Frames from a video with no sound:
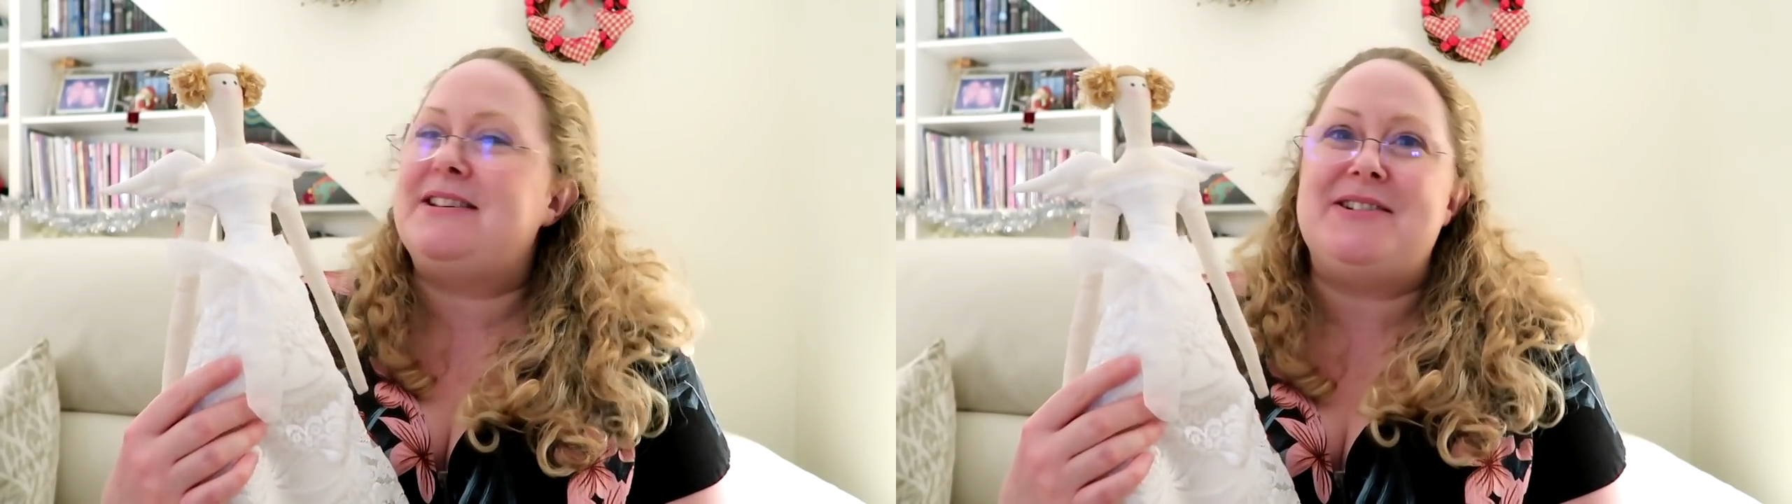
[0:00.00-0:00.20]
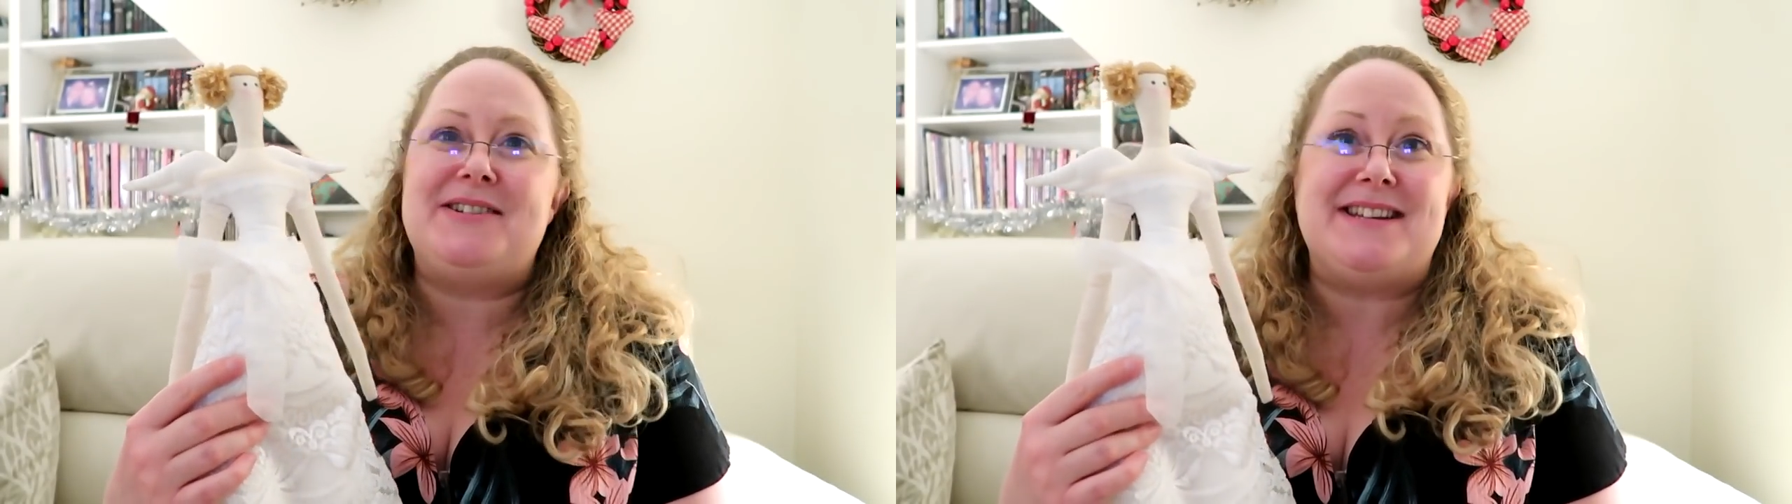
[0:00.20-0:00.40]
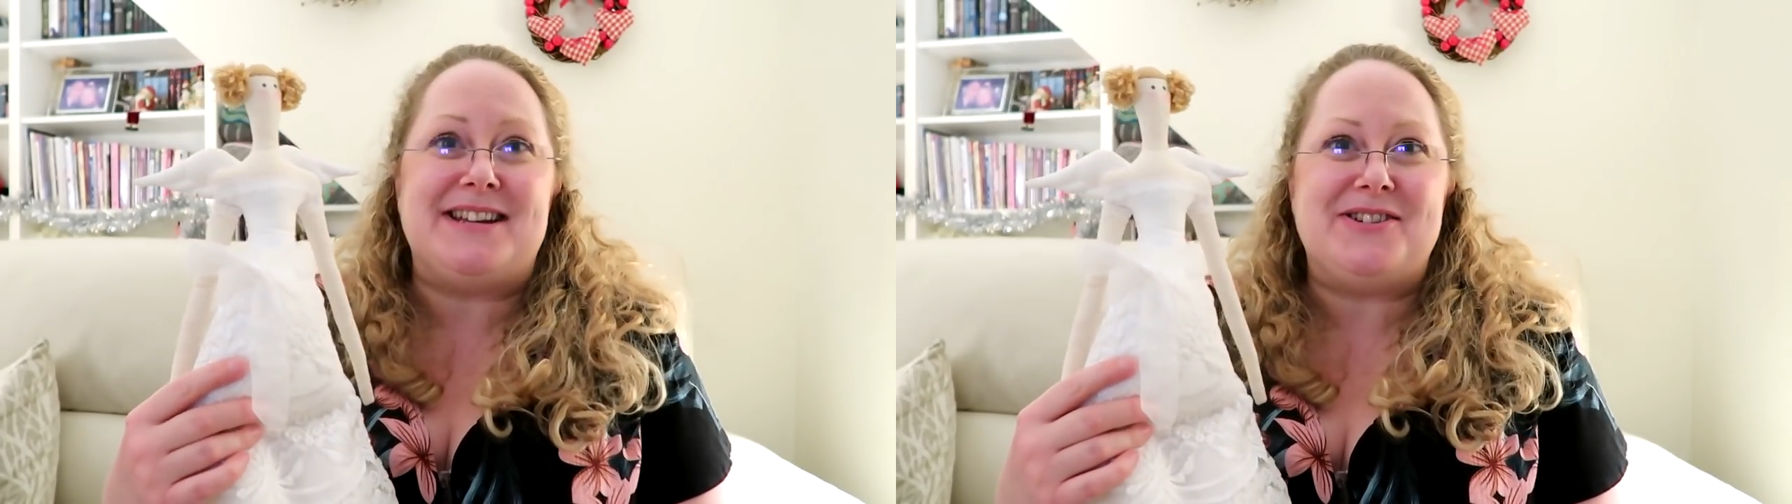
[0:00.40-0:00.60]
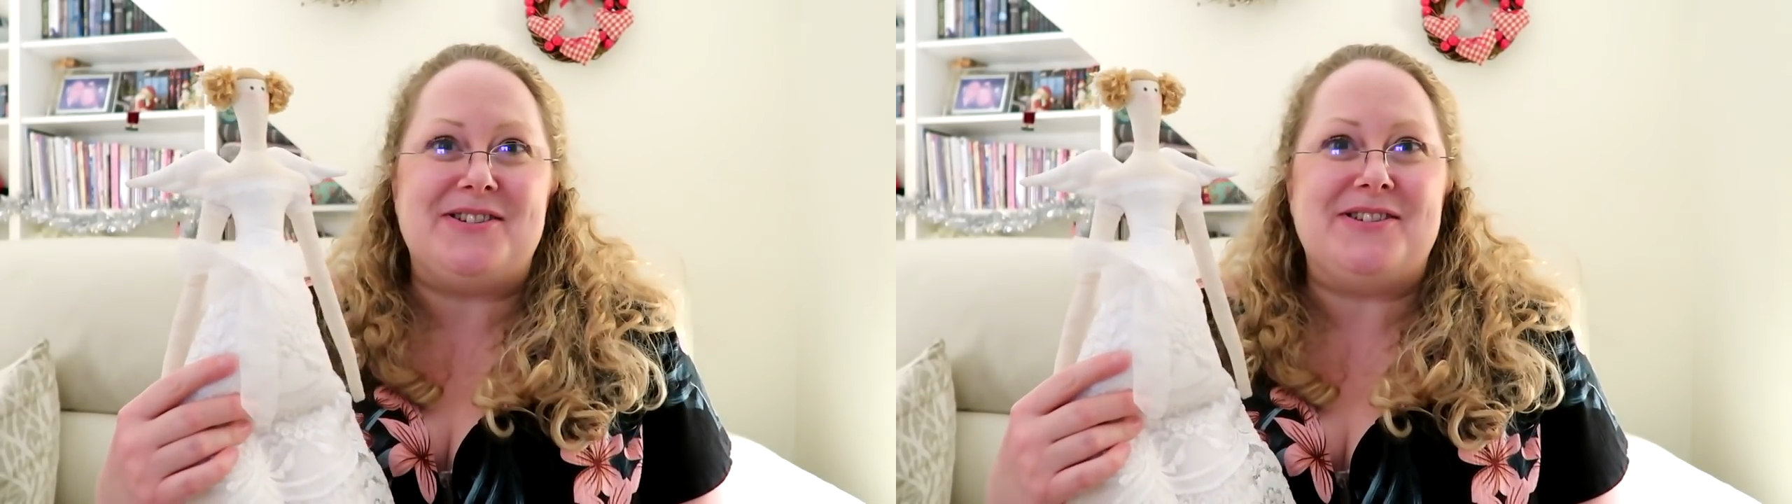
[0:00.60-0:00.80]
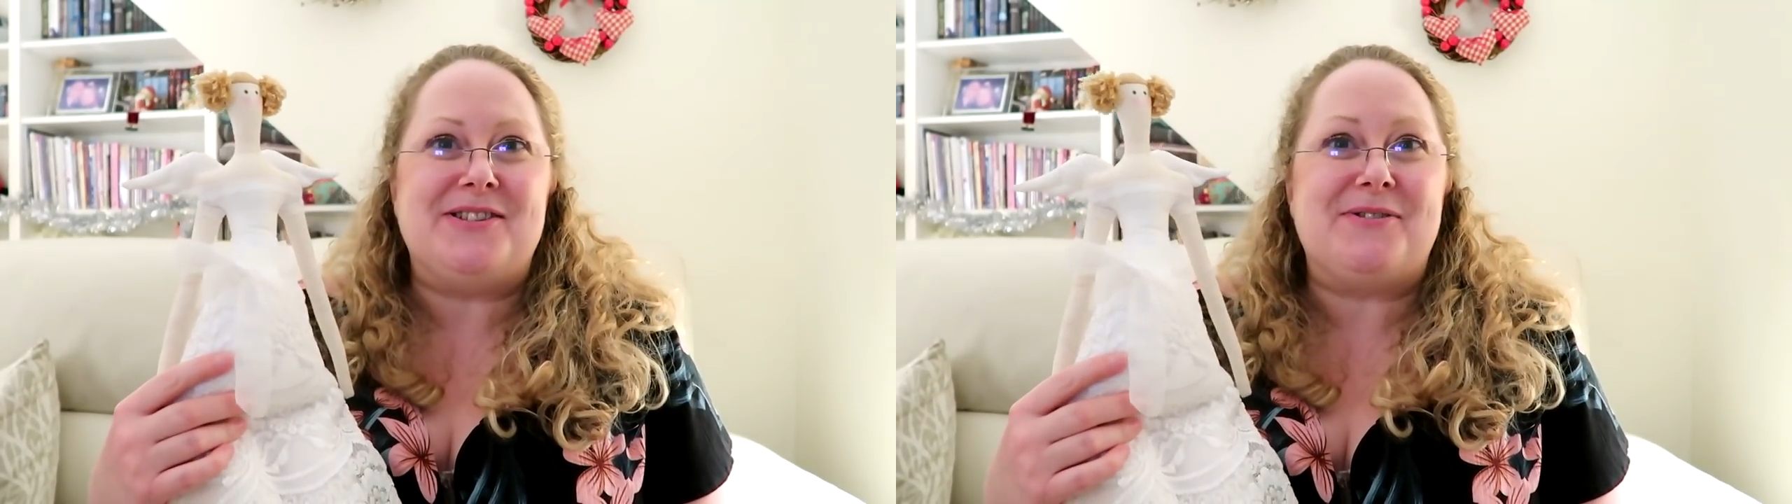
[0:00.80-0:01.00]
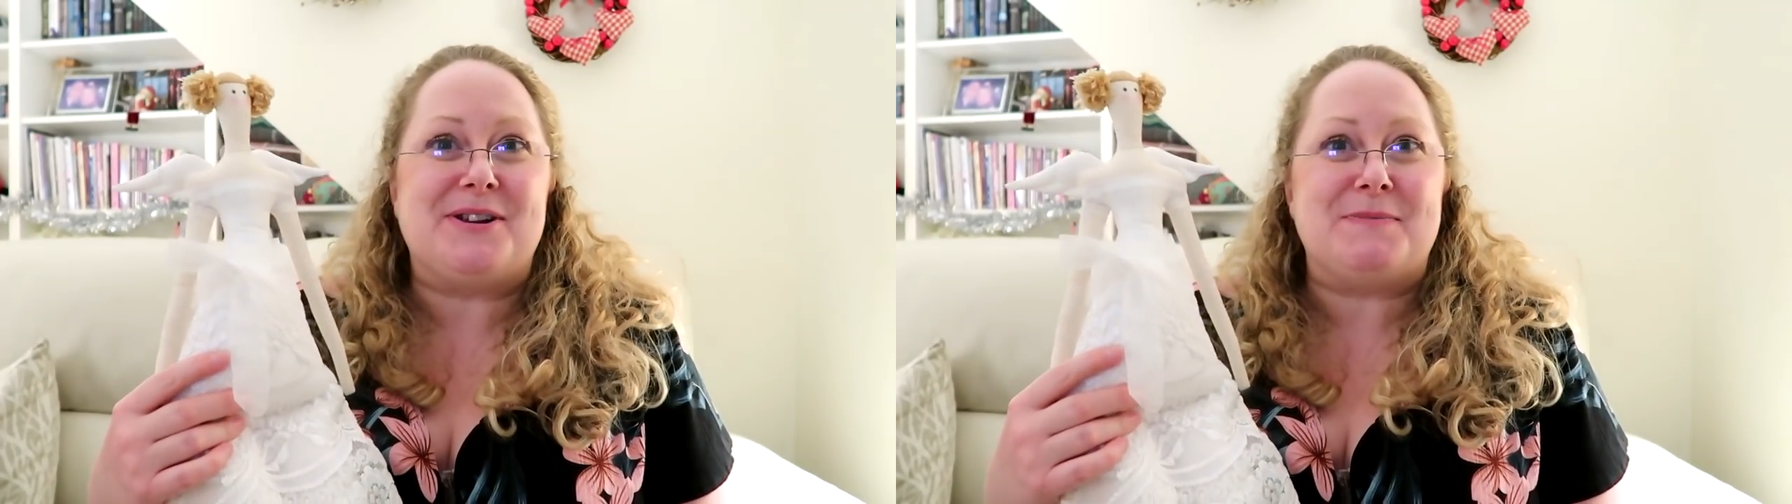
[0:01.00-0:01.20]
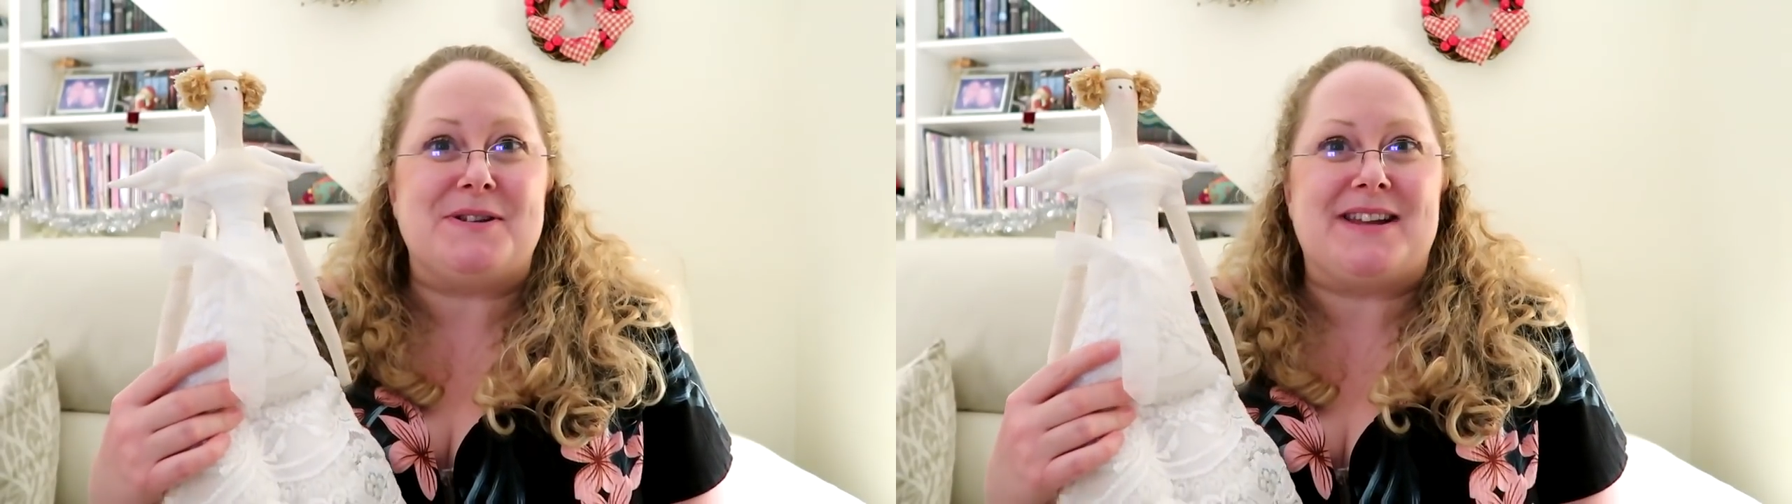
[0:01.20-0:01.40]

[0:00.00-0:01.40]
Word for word: good addition to the Christmas